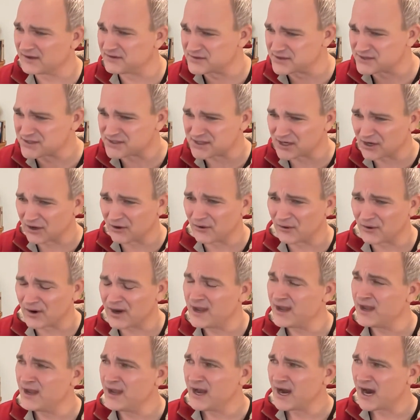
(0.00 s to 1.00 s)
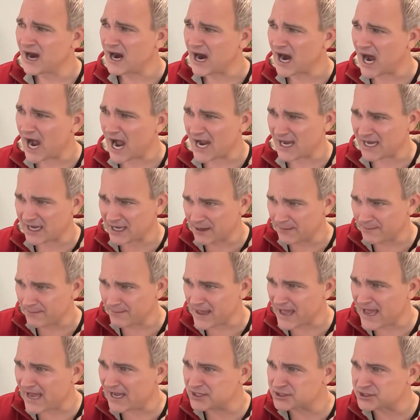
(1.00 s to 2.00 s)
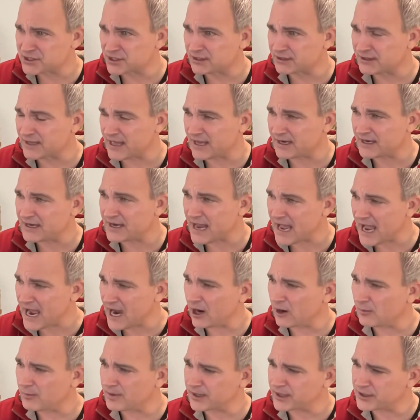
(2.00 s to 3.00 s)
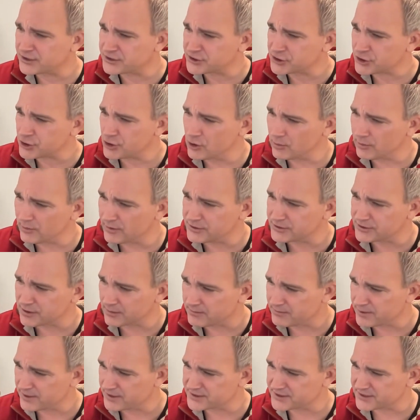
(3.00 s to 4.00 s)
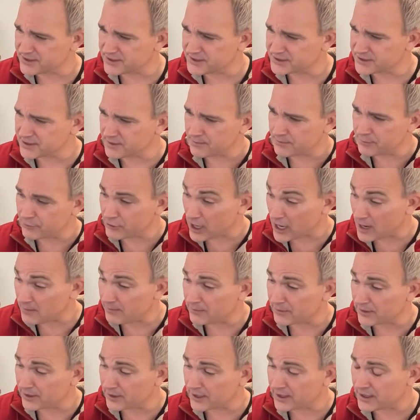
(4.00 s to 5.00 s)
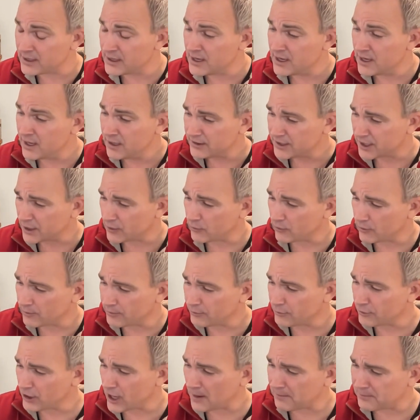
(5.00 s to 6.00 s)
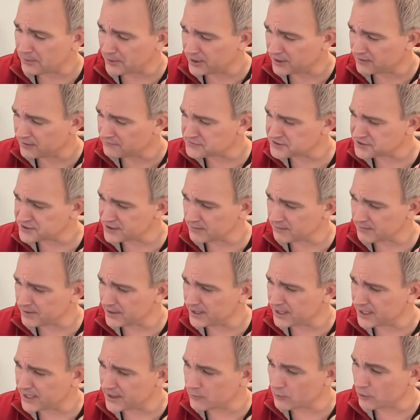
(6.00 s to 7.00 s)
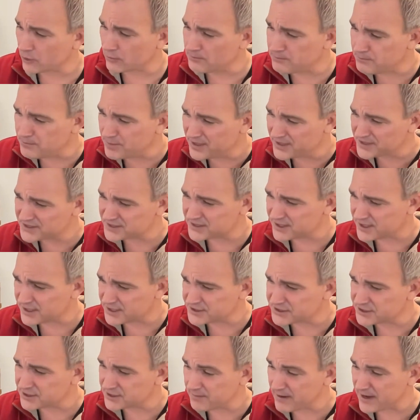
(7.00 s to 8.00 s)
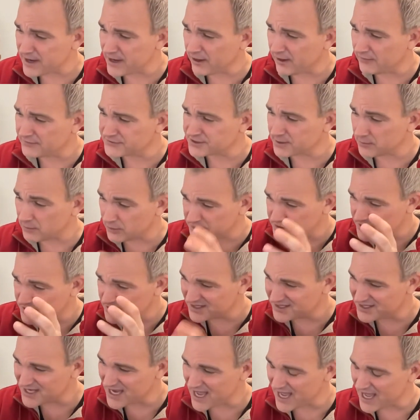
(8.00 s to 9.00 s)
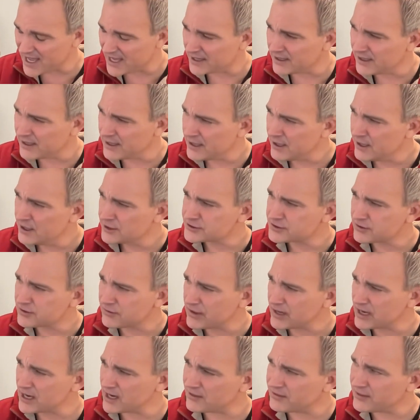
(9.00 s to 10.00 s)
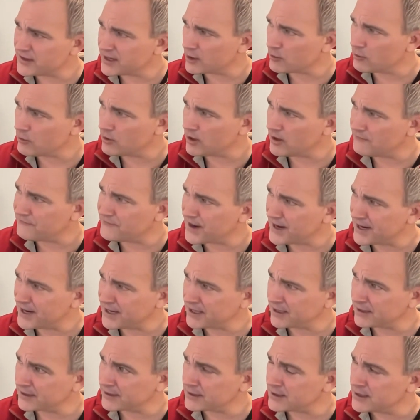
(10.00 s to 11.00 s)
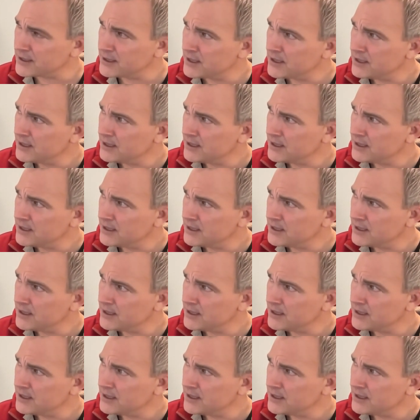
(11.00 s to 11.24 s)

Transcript: so I can imagine that now, because humans are business and property, like we're property of somebody, we're business to pay off someone's debt. So then I think, well, if I can